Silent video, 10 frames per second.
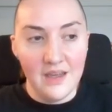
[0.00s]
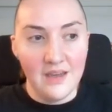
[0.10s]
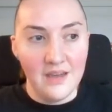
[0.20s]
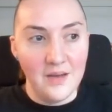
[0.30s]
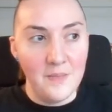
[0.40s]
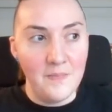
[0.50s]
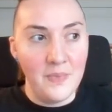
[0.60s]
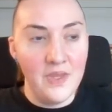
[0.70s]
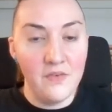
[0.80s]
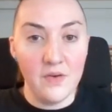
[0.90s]

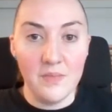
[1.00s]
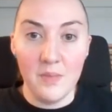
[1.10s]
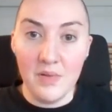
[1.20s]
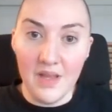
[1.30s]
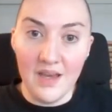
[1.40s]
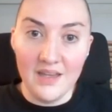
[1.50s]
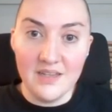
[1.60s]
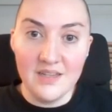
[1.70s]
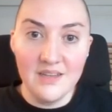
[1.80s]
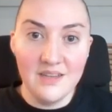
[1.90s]
from the plot,
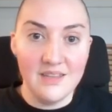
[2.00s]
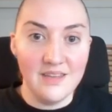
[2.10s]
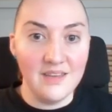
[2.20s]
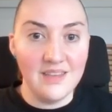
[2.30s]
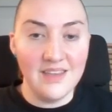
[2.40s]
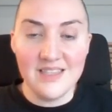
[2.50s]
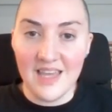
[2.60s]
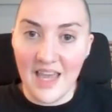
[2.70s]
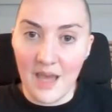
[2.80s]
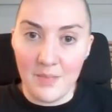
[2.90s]
the things
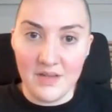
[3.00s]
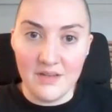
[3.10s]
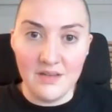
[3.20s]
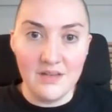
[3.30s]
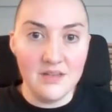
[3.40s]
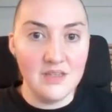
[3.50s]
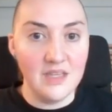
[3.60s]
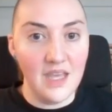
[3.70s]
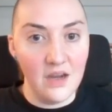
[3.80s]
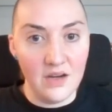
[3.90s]
that happen, to the
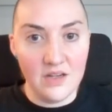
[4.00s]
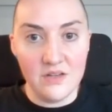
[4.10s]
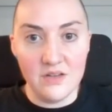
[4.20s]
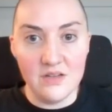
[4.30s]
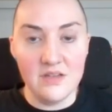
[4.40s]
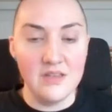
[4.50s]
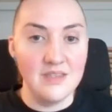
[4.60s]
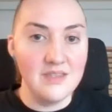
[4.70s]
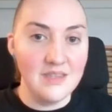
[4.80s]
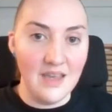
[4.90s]
characters, to the
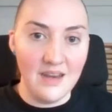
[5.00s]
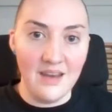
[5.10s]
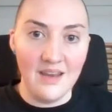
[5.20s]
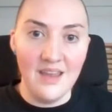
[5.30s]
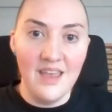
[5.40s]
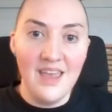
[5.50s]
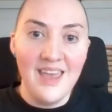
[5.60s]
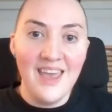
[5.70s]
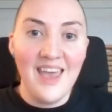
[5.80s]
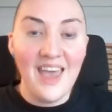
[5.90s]
setting,
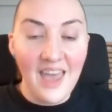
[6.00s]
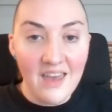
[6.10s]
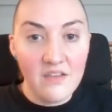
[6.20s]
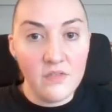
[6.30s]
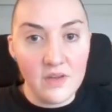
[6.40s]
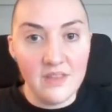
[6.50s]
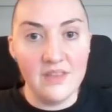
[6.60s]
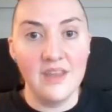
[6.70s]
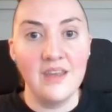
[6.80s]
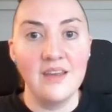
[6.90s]

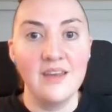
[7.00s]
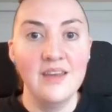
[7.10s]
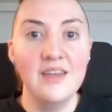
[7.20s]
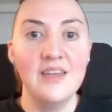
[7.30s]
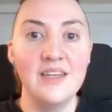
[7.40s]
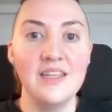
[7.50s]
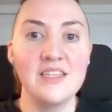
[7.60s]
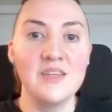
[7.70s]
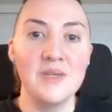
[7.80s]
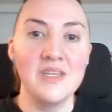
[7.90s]
everything needs
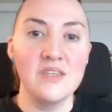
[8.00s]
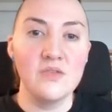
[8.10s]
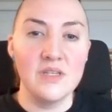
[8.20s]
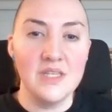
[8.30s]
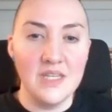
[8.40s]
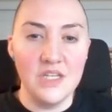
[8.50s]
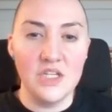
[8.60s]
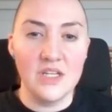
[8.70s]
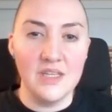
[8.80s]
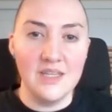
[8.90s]
to be
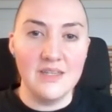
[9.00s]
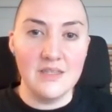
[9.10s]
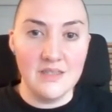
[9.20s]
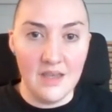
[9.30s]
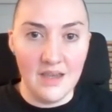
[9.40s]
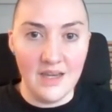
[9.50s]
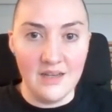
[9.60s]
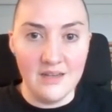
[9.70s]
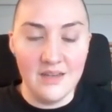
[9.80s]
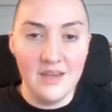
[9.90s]
strategically
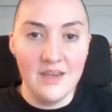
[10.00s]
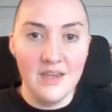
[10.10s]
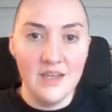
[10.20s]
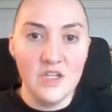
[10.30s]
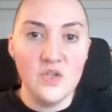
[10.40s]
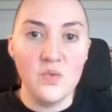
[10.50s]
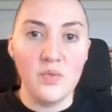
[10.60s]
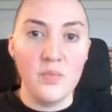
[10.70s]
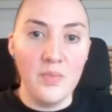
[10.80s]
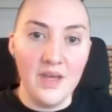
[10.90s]
designed to
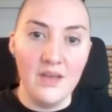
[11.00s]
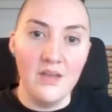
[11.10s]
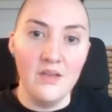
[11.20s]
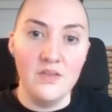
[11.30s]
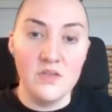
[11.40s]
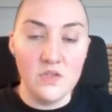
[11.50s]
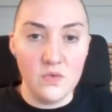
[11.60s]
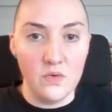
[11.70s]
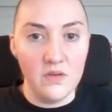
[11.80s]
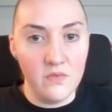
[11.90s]
propel the
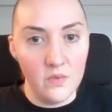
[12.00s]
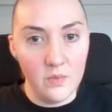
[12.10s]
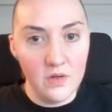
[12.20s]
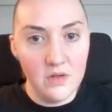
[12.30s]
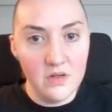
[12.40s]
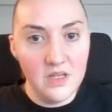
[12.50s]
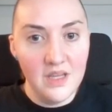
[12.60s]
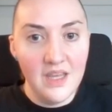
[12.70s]
story forward,